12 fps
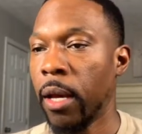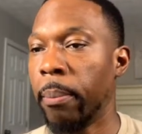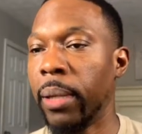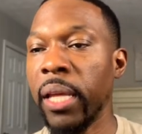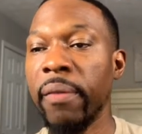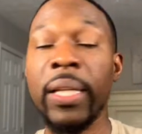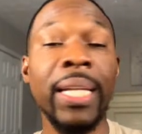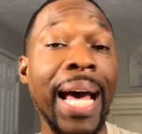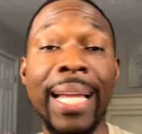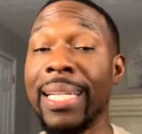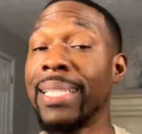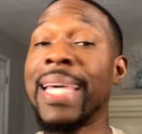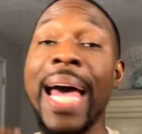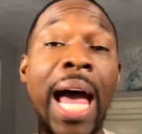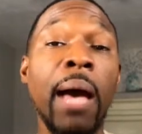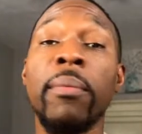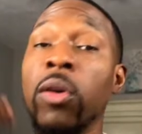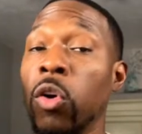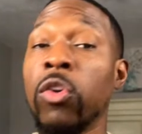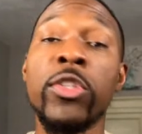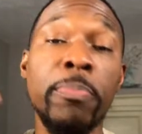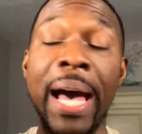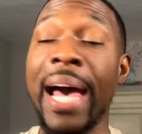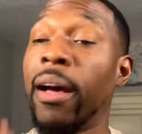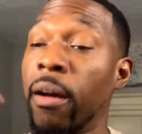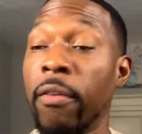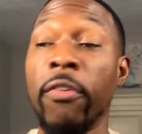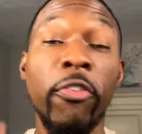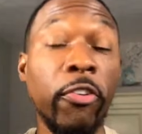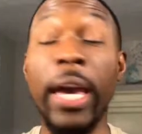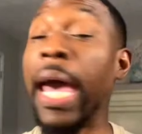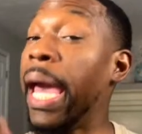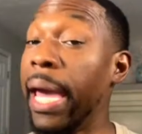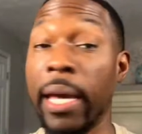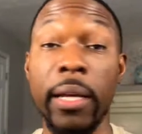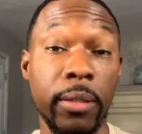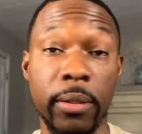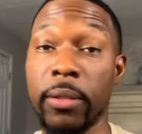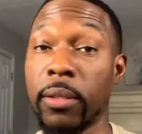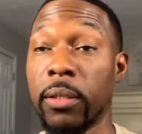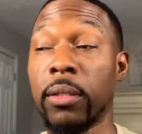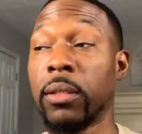Believe it or not, the time goes by fast.